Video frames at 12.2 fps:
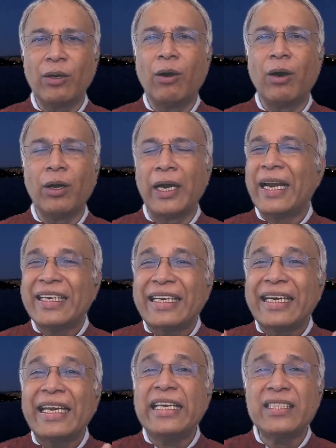on at
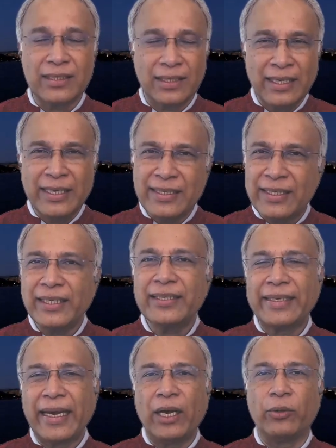least 6
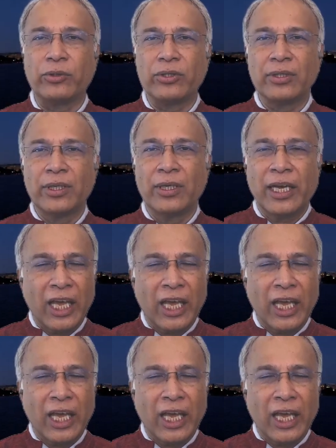counts?